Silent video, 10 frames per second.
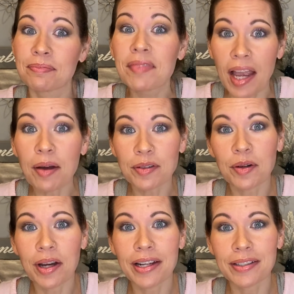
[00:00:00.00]
I would go
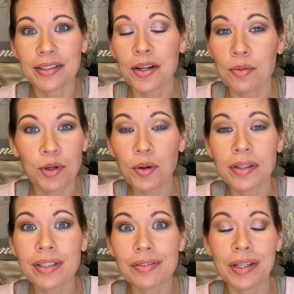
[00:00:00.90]
ahead and record
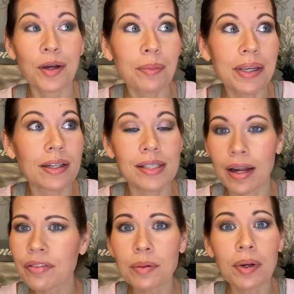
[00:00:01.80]
this video because
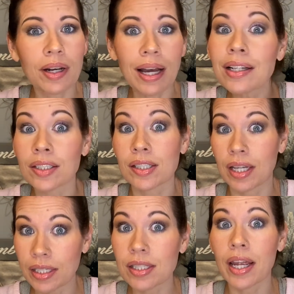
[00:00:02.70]
everyone else
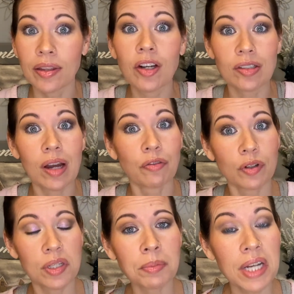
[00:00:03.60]
has had theirs out for
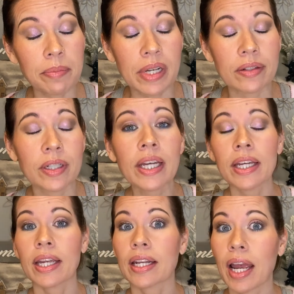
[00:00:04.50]
some time now
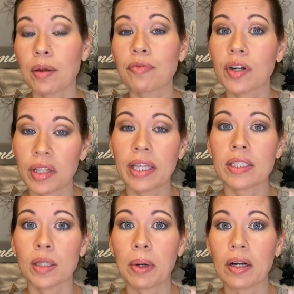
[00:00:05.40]
and I am very late to
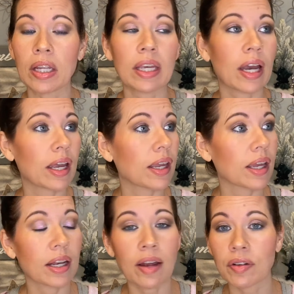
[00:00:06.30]
the party. I
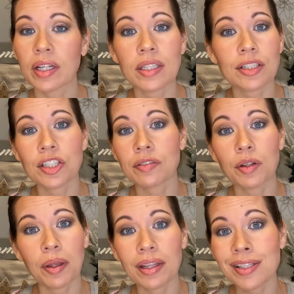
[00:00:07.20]
had every intention of
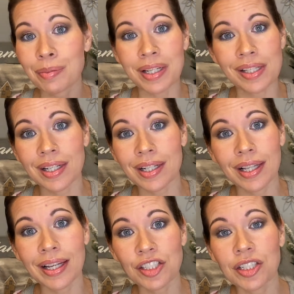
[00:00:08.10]
doing this because I did it
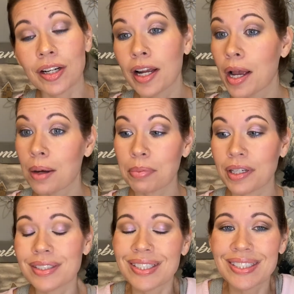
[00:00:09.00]
last year,
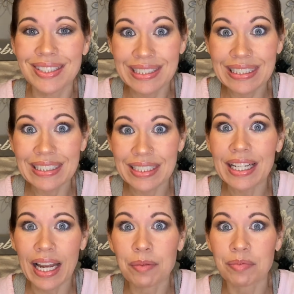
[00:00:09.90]
but
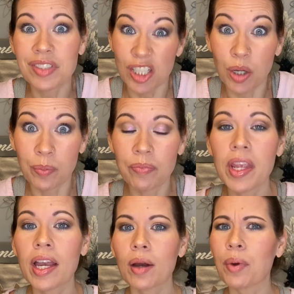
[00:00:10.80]
I'm slow.
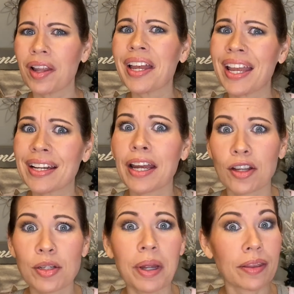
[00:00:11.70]
Well, and I
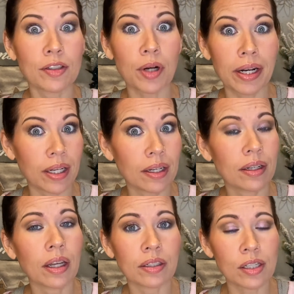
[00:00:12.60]
also had the dreaded,
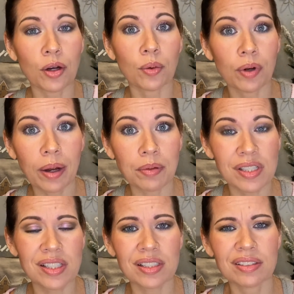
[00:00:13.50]
and so I
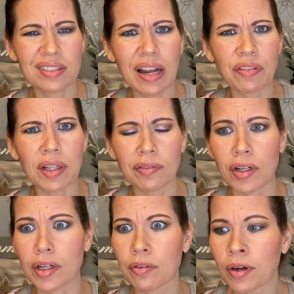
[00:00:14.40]
was not feeling very
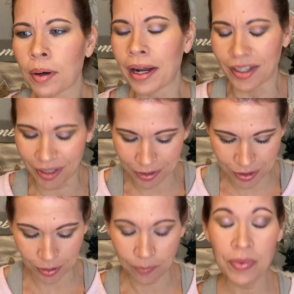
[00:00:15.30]
good for a while there,
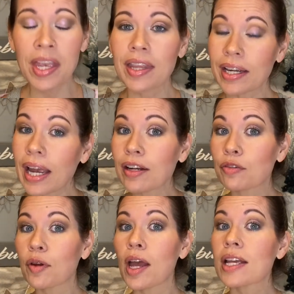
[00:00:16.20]
so that kind of
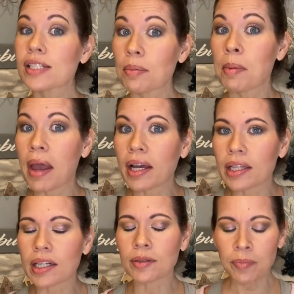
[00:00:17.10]
set me back a little.